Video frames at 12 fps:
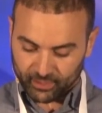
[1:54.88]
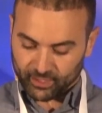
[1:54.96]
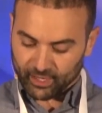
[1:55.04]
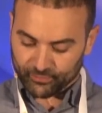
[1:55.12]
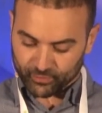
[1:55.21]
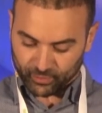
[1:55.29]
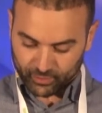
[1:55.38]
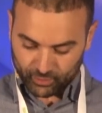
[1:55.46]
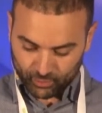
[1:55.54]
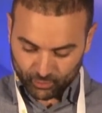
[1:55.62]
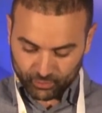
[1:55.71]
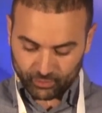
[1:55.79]
I feel
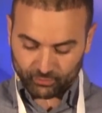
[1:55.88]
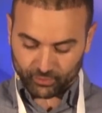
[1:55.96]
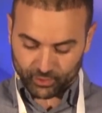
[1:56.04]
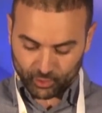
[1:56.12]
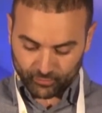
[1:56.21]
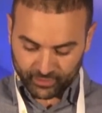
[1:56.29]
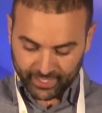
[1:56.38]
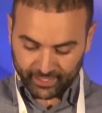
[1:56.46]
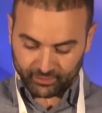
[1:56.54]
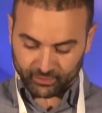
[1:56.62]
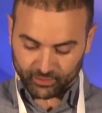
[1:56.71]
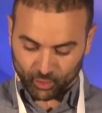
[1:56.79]
new,
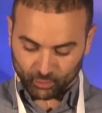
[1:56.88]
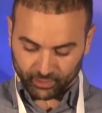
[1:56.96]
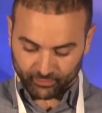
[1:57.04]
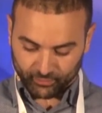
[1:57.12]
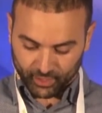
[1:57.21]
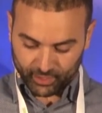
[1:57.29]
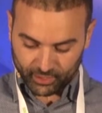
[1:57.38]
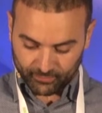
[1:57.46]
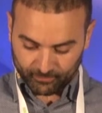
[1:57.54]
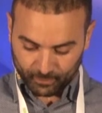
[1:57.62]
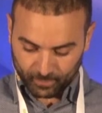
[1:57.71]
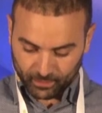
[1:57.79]
rejuvenated, and totally fresh.
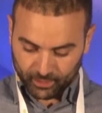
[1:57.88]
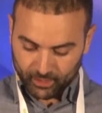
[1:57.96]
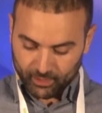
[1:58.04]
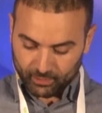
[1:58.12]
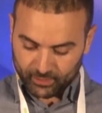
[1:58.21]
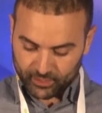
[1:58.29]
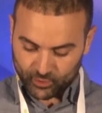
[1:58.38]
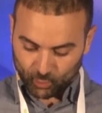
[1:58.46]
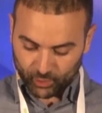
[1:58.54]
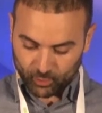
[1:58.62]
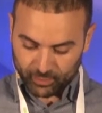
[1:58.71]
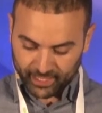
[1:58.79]
This is
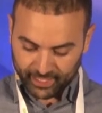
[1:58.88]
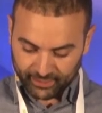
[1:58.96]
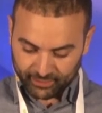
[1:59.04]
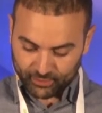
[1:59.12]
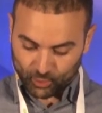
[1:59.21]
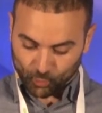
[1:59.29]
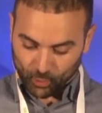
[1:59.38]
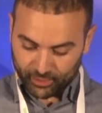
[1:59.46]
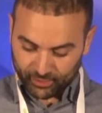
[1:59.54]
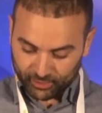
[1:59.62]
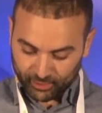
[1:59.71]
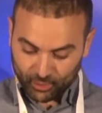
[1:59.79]
where you begin to
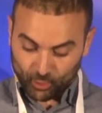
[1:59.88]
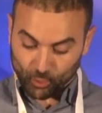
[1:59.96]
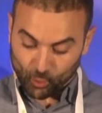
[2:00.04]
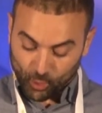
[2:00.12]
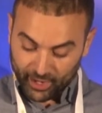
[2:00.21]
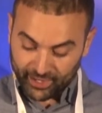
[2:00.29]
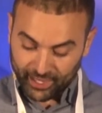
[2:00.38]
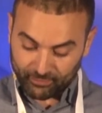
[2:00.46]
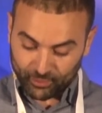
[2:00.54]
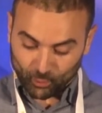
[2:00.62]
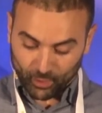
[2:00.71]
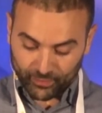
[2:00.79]
wonder who I am
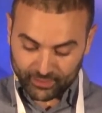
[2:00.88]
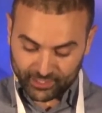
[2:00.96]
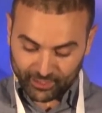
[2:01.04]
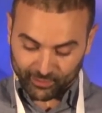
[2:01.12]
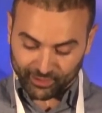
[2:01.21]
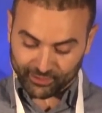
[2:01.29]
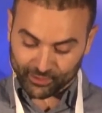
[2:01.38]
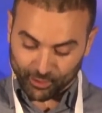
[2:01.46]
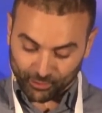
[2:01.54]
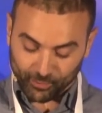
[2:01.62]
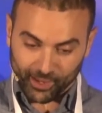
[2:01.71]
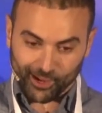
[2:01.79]
and what this email is
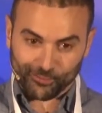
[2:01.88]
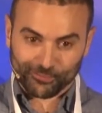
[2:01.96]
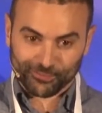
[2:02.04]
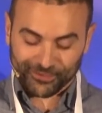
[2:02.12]
all about.